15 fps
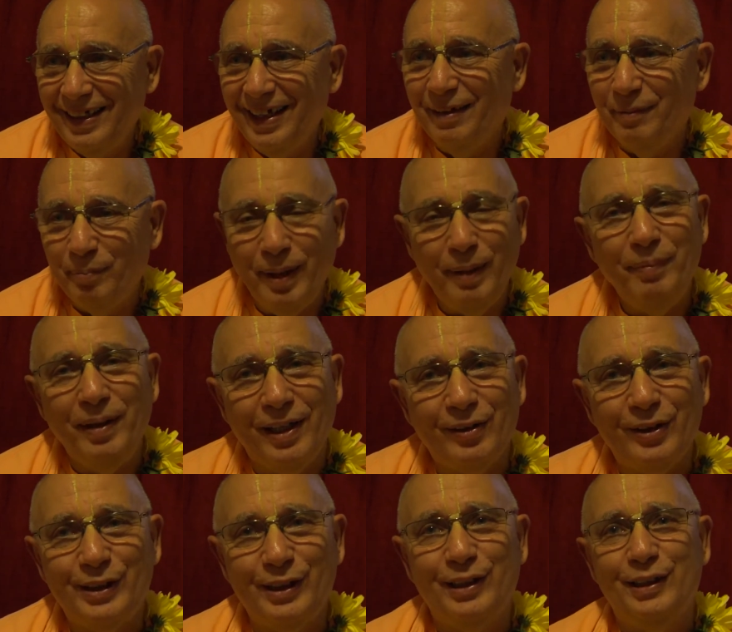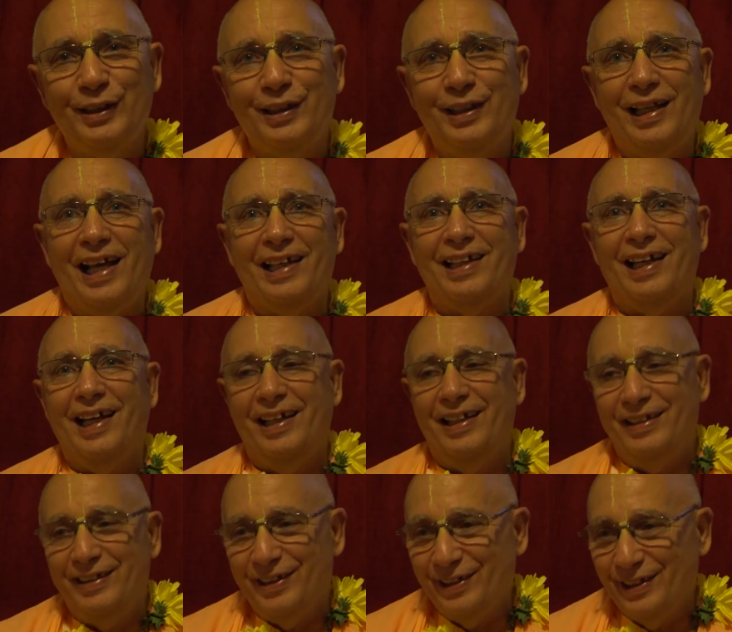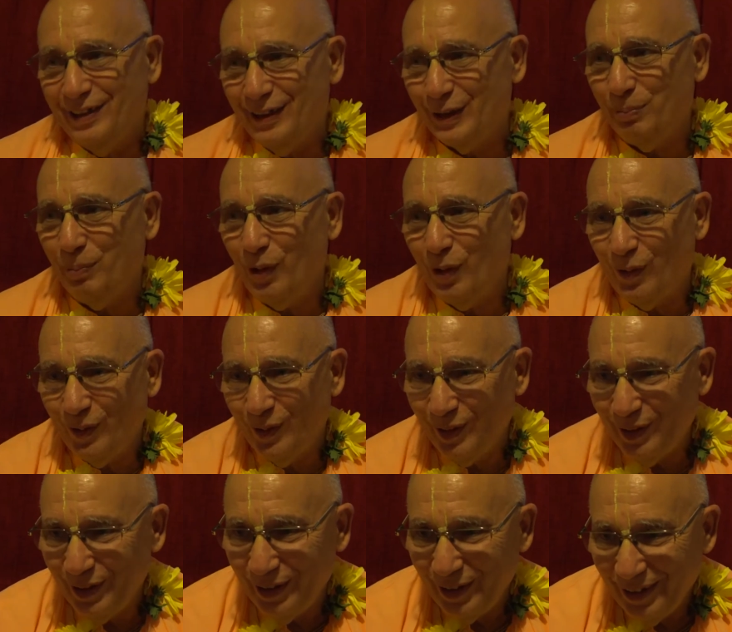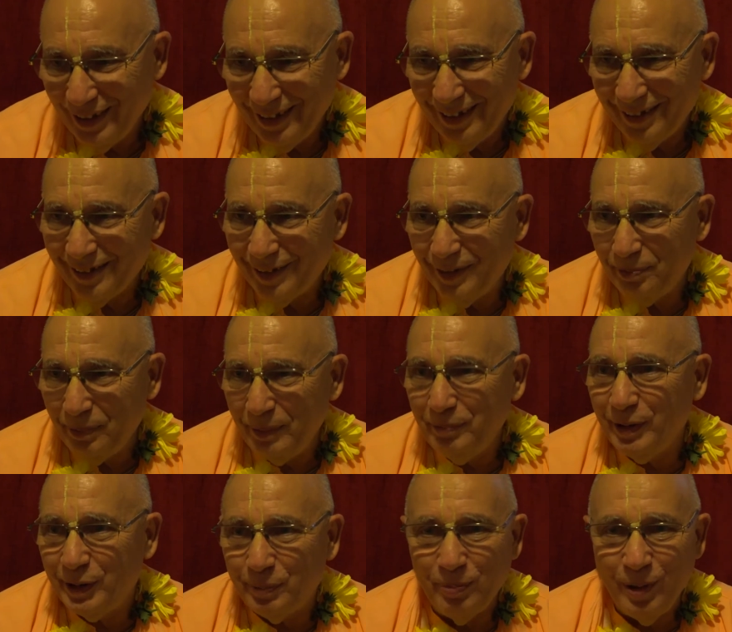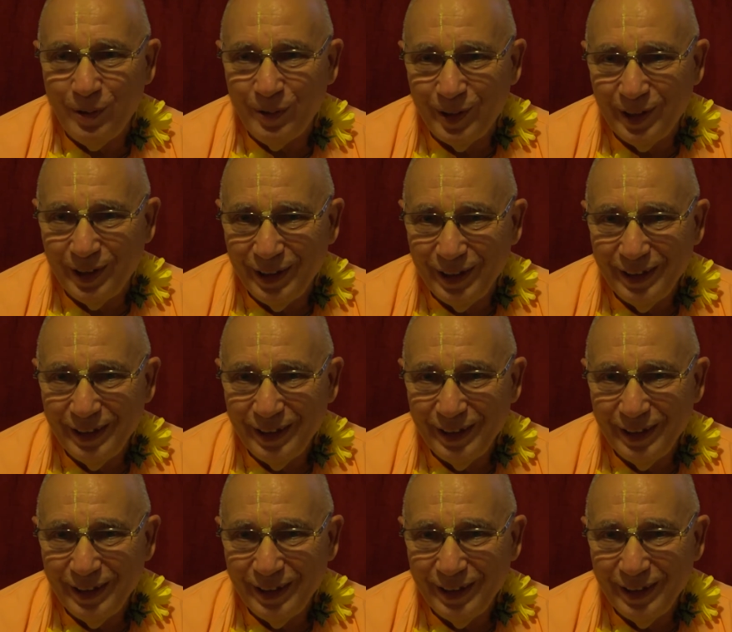Yeah, maybe Krishna's that age, small, or maybe smaller.